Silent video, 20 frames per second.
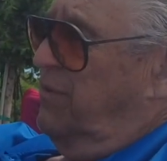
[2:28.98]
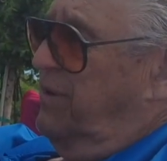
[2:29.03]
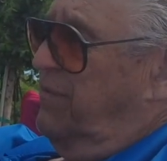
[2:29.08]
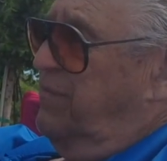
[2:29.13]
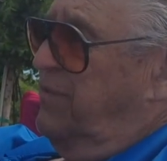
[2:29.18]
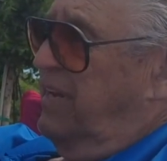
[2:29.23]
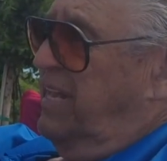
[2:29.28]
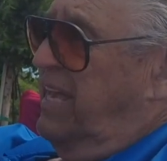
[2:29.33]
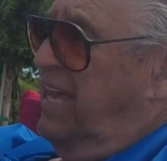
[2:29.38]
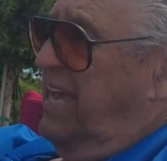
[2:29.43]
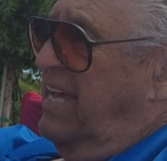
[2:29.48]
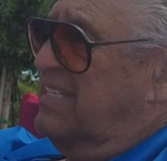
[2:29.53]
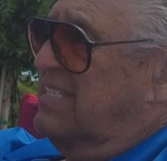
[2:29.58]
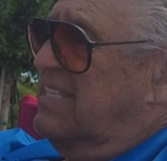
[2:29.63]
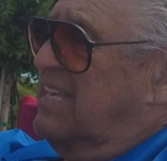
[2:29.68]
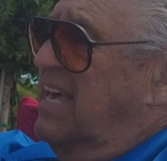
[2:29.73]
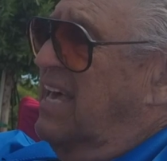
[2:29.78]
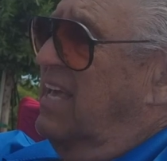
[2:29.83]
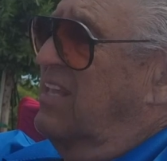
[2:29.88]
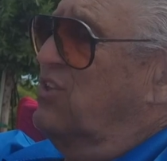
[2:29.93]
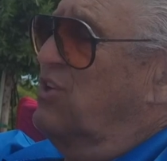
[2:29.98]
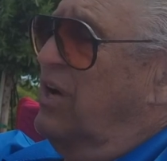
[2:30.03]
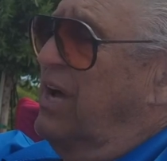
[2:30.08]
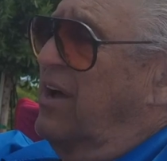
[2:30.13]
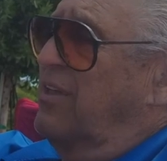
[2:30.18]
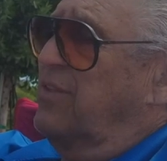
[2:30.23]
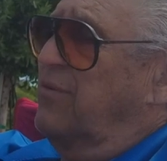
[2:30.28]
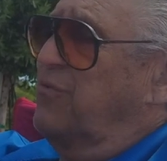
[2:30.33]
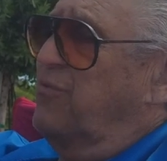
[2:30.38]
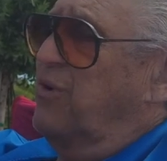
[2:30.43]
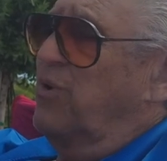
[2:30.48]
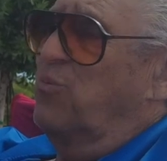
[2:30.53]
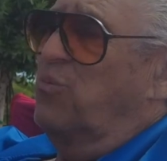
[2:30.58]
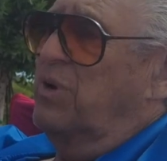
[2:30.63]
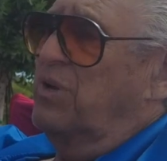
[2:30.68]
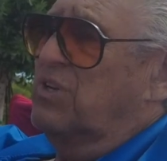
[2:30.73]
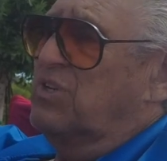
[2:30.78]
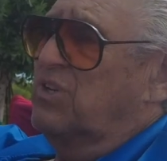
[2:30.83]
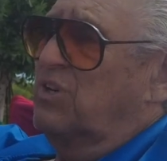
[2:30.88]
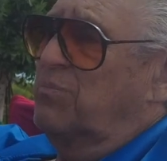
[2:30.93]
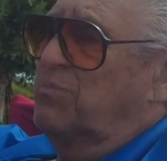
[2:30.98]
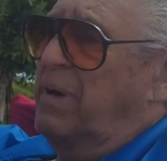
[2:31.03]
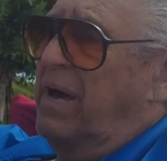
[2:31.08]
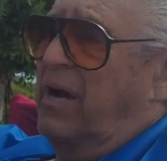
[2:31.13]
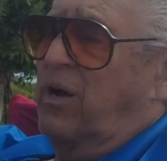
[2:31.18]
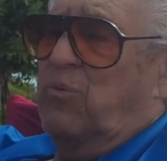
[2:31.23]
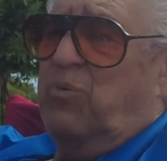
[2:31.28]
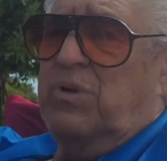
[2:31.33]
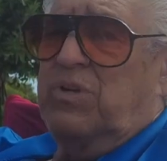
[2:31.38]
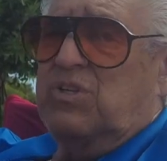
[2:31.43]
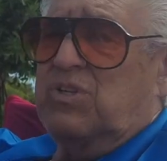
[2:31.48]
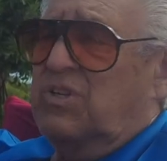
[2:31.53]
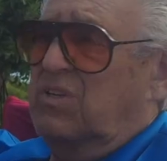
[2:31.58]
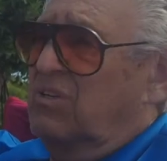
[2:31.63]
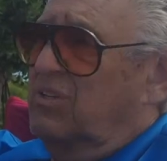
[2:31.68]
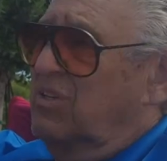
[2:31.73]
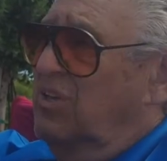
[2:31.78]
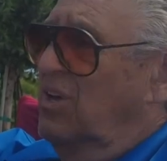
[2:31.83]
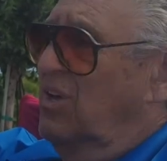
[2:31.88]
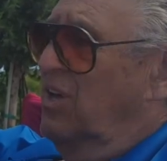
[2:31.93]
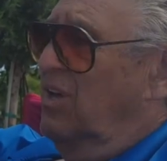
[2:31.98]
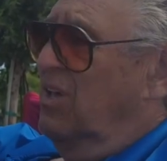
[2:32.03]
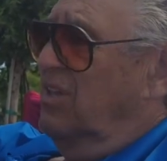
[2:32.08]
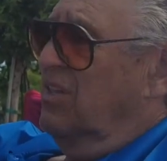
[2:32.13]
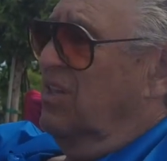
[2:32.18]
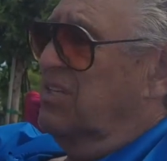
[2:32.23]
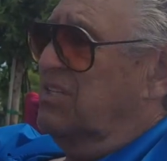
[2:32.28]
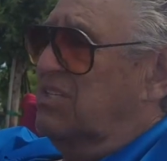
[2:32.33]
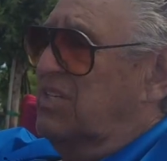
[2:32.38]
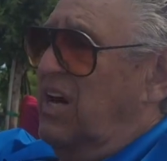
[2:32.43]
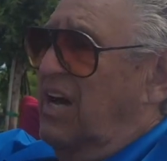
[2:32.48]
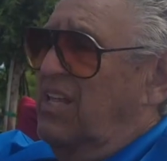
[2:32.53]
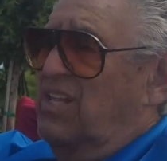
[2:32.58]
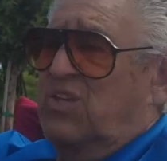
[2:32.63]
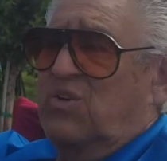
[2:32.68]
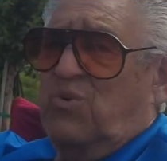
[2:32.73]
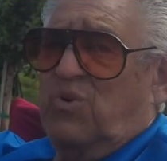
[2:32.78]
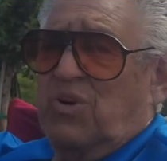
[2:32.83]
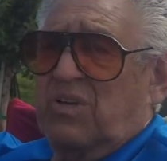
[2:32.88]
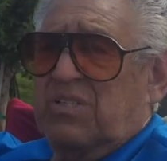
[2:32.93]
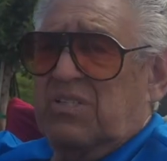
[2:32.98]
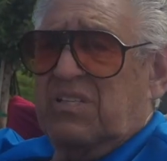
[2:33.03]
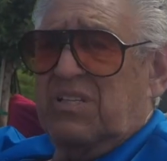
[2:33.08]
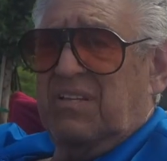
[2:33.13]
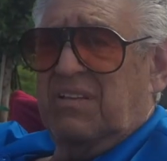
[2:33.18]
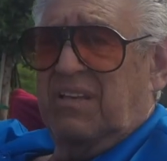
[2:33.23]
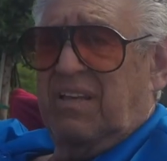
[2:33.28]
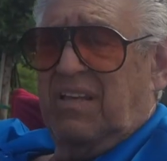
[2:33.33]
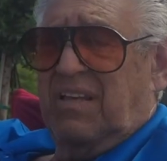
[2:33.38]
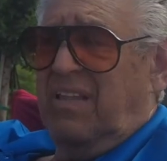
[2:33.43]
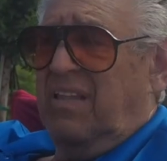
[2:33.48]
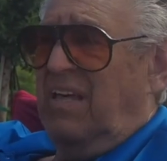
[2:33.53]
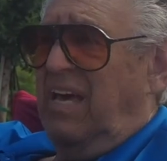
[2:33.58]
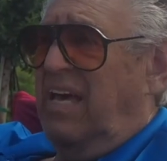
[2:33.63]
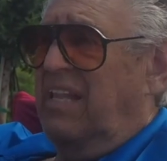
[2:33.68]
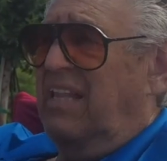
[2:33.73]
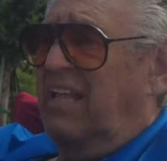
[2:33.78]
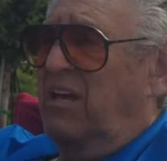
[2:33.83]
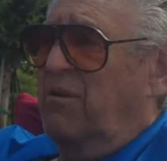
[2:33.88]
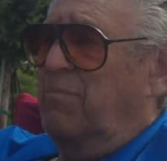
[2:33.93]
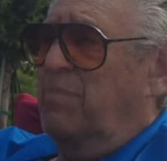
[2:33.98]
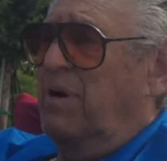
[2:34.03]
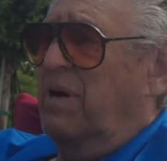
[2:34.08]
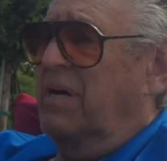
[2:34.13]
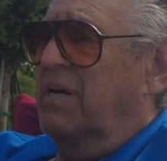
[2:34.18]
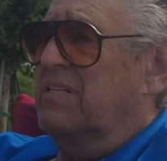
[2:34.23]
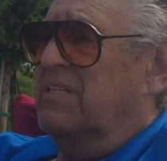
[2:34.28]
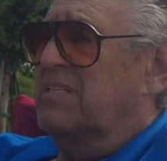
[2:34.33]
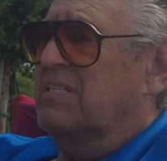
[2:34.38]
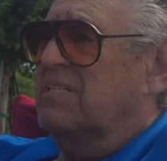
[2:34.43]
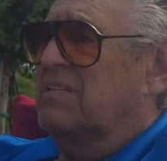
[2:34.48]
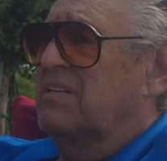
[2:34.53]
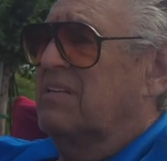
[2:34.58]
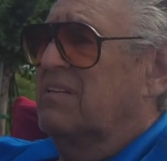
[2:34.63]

for the gas tank. Took out the front windshield, back windshield, the side doors, the headlight buckets,